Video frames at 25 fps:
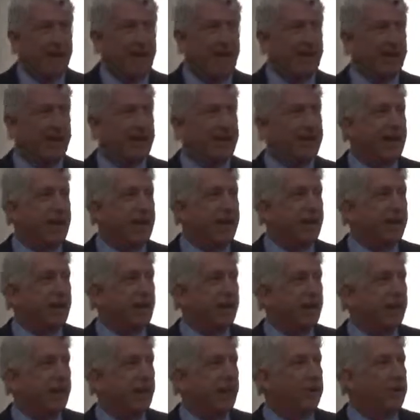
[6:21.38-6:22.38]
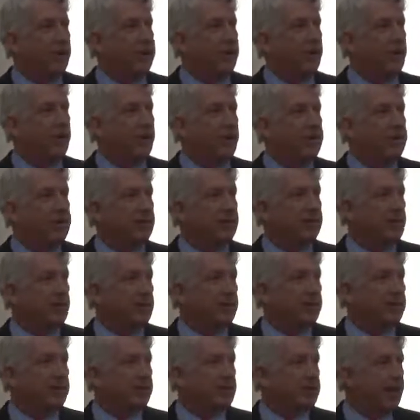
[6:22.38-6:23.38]
in a case where Wisconsin
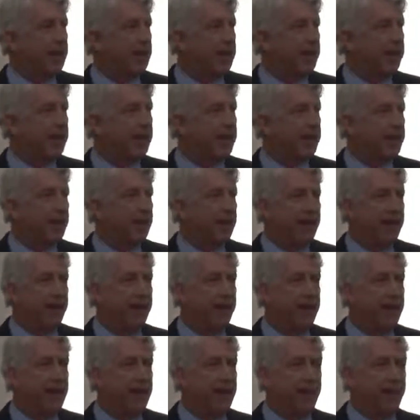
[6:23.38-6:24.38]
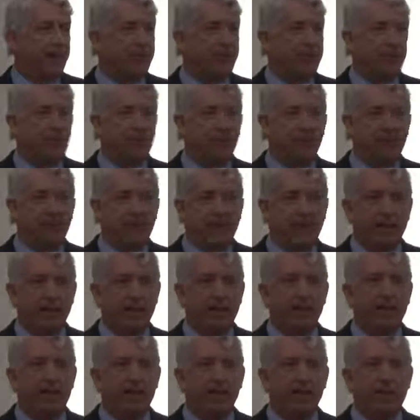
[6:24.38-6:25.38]
had said if an
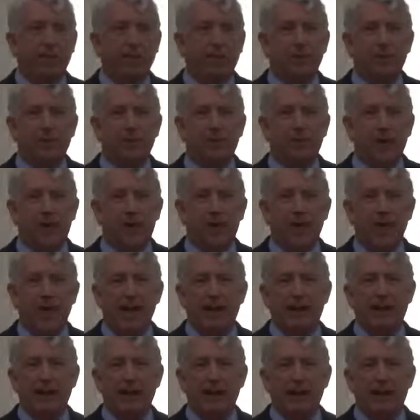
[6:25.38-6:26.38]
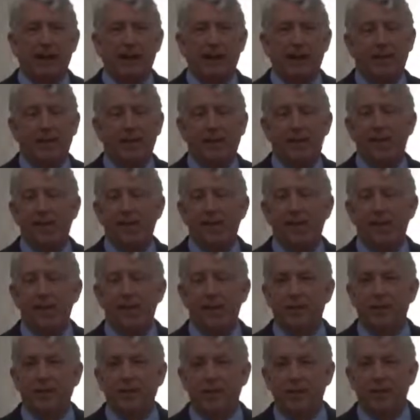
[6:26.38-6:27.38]
individual is behind and in
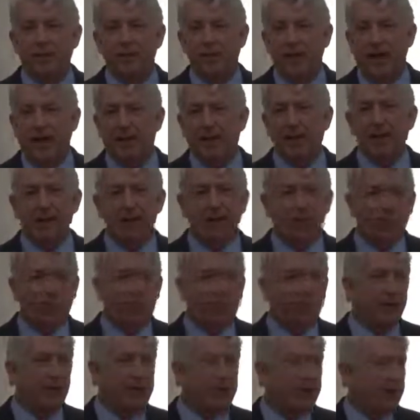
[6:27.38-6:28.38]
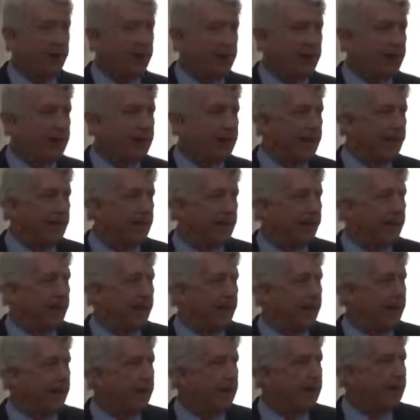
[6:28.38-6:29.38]
arrears in their child support, they can't
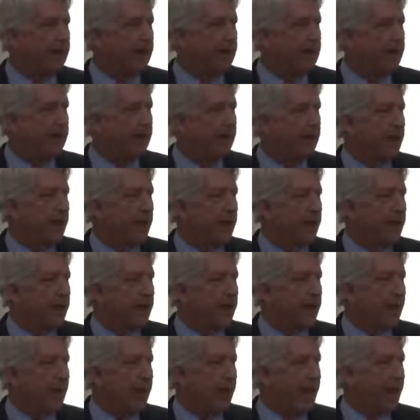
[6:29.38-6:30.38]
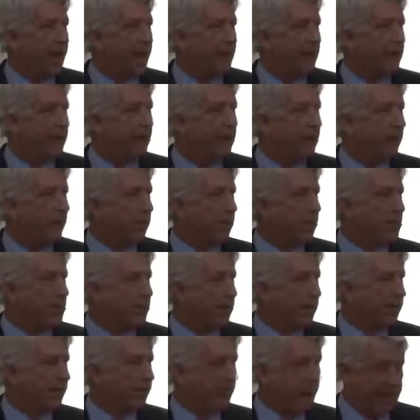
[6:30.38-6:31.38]
marry. And the court
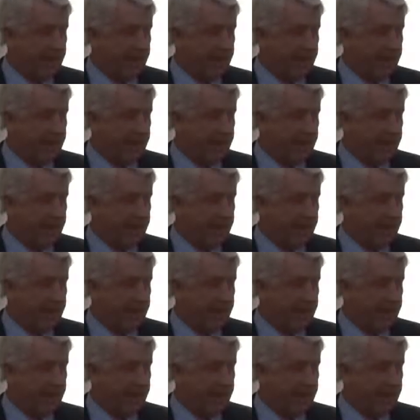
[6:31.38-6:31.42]
struck